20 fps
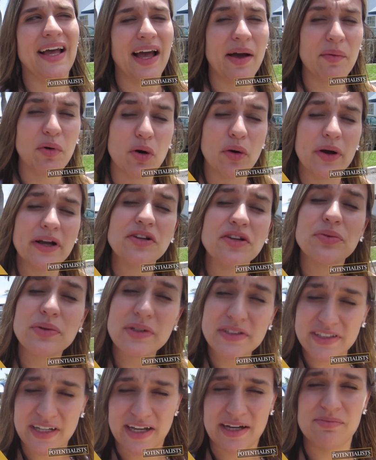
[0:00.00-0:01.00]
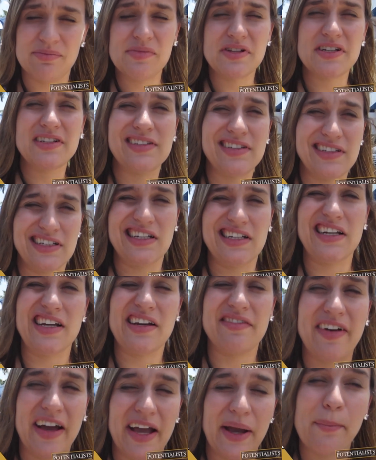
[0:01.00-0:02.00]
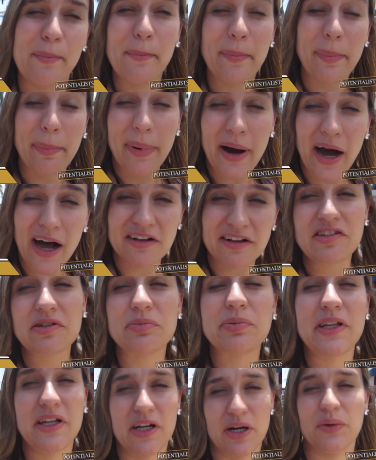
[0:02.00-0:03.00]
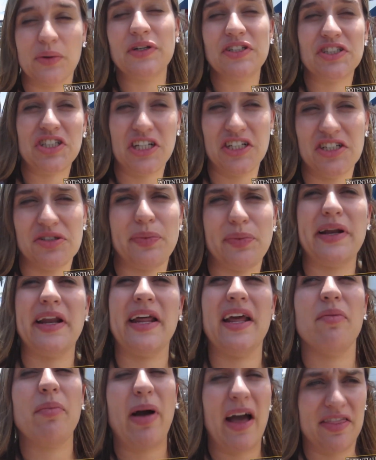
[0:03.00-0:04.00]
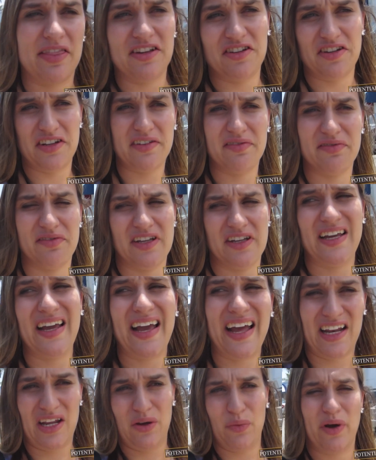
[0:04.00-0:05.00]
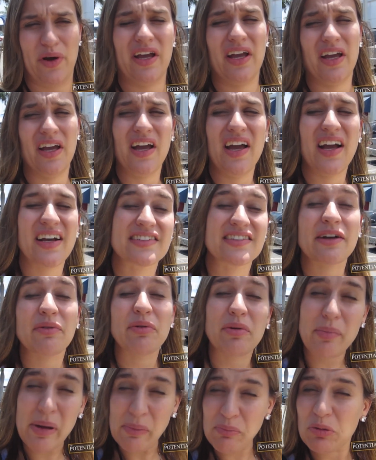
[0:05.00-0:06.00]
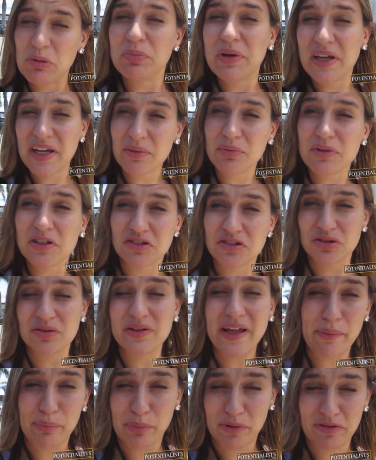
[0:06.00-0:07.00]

I'm going to attempt to see if I can possibly go and change my name at the DMV anyway, because I remember being able to do that